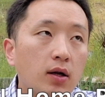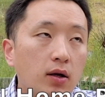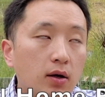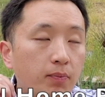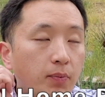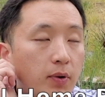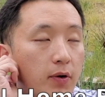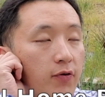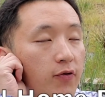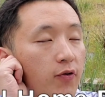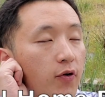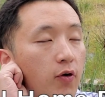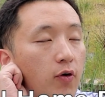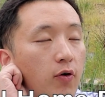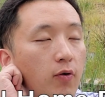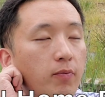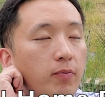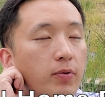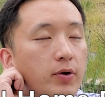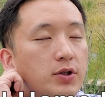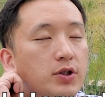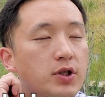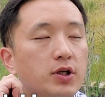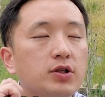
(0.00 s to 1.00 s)
before
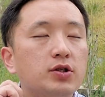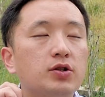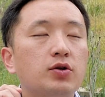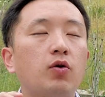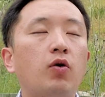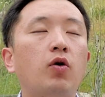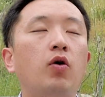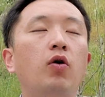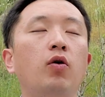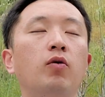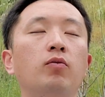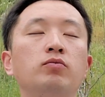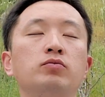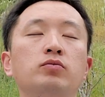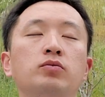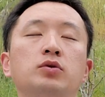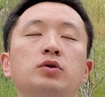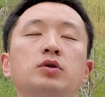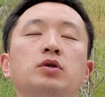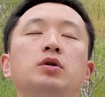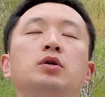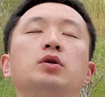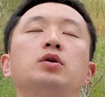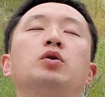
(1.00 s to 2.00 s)
purchasing a home,
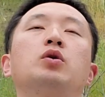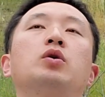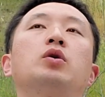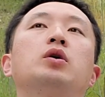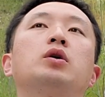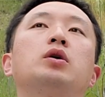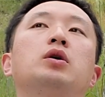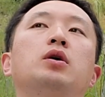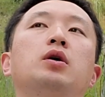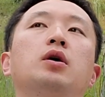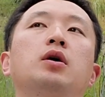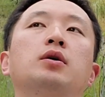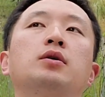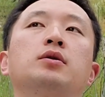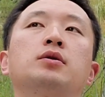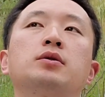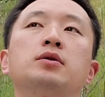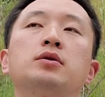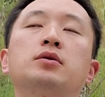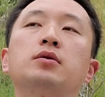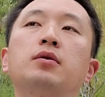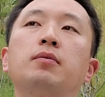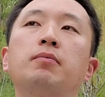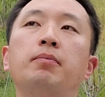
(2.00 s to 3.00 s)

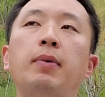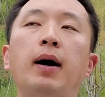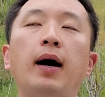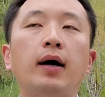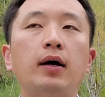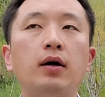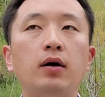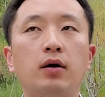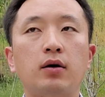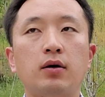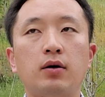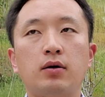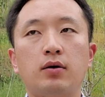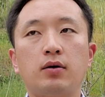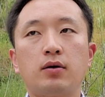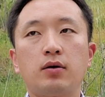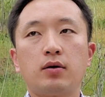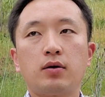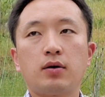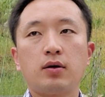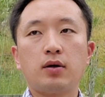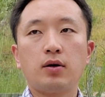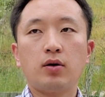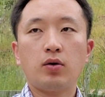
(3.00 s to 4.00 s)
buyer
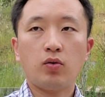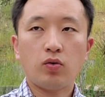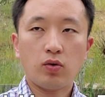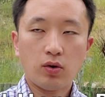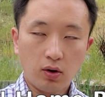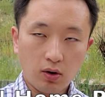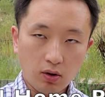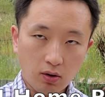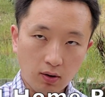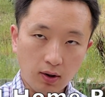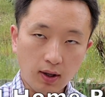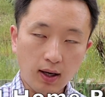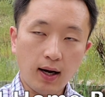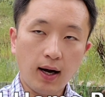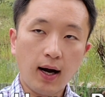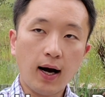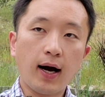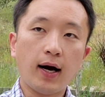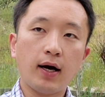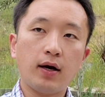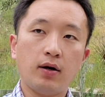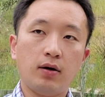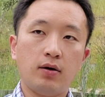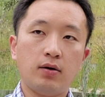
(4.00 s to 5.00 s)
gonna
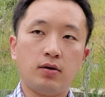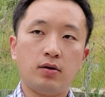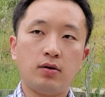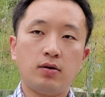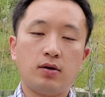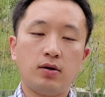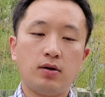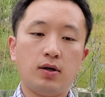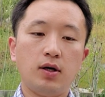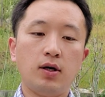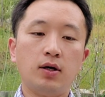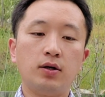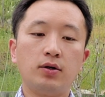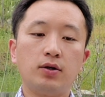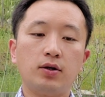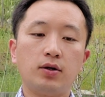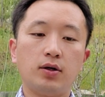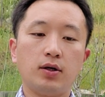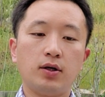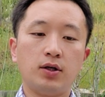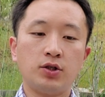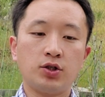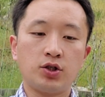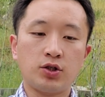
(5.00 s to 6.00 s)
hire an
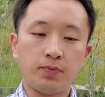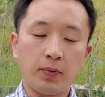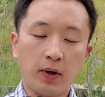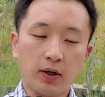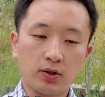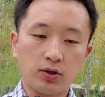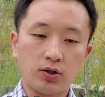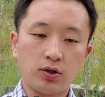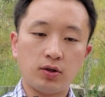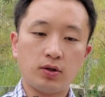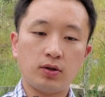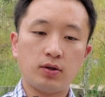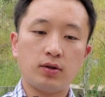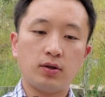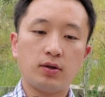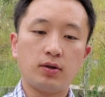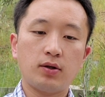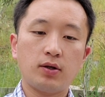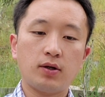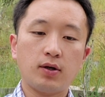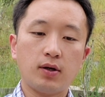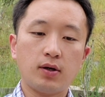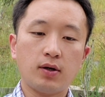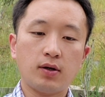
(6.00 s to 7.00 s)
inspector,
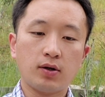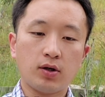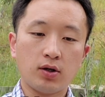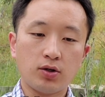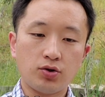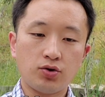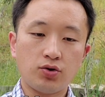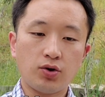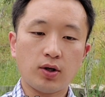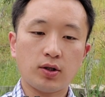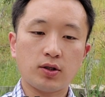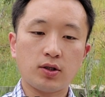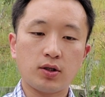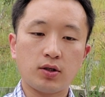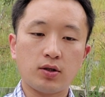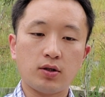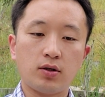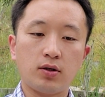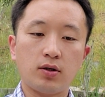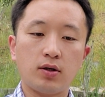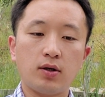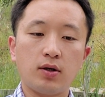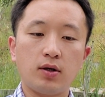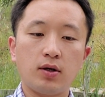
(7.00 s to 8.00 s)
a contractor